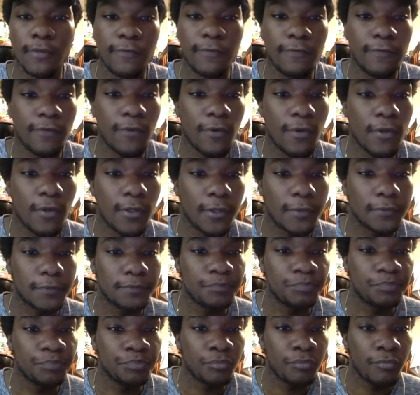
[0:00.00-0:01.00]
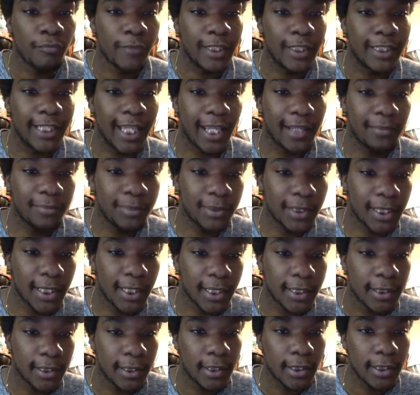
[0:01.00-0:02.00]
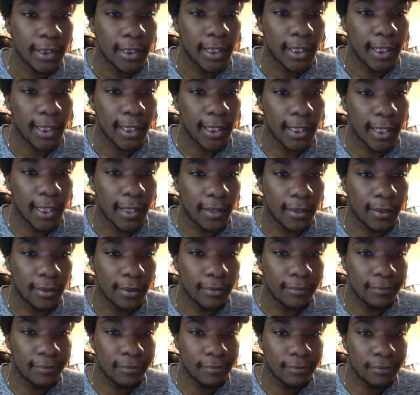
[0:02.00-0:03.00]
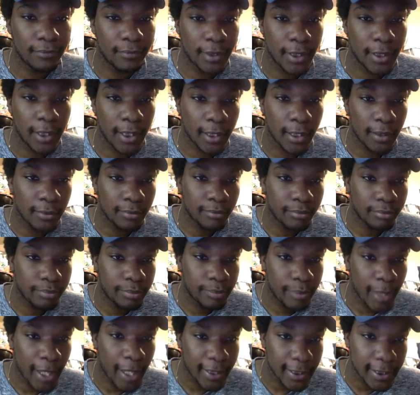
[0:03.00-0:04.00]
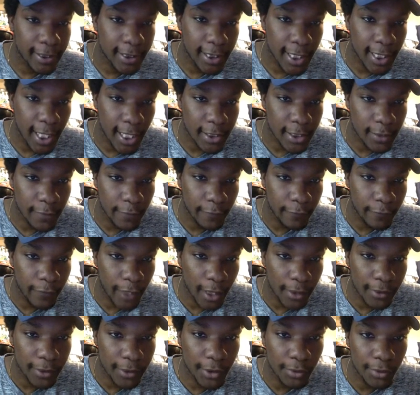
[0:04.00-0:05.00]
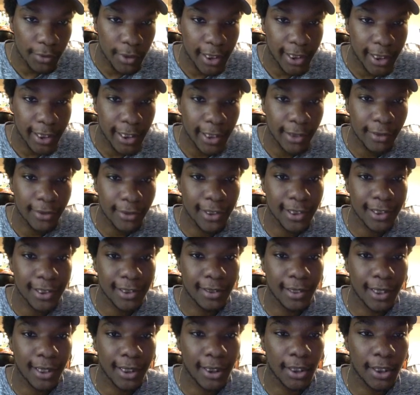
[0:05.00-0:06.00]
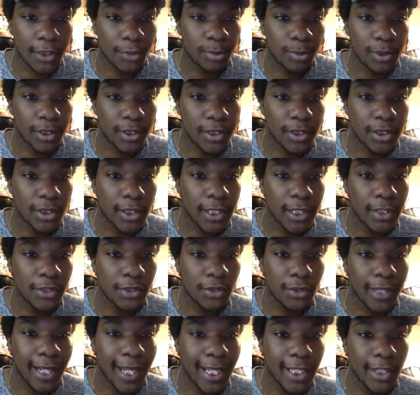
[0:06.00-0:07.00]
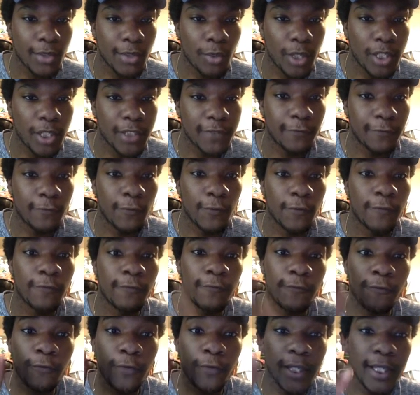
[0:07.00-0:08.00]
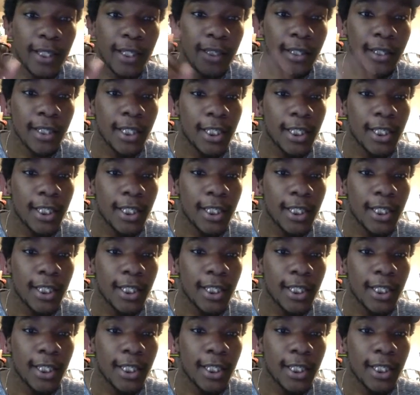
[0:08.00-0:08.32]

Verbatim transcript: four. Gameplay. Uh, Pegaxy has a very unique ecosystem that allows players to enter any race for free.